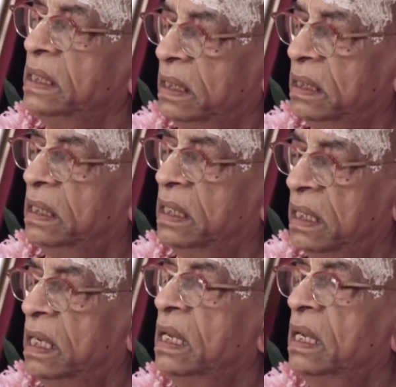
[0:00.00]
the
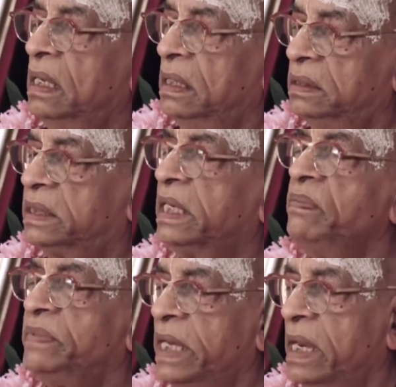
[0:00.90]

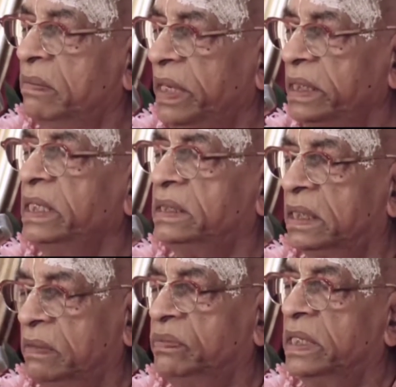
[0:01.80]
scripture, Vedic
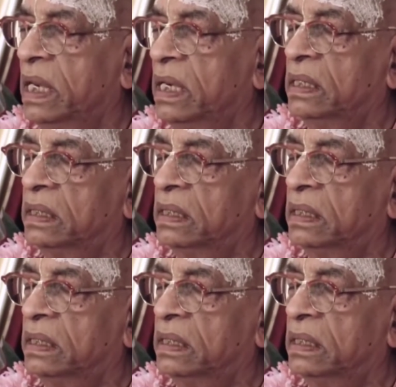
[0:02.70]
scripture,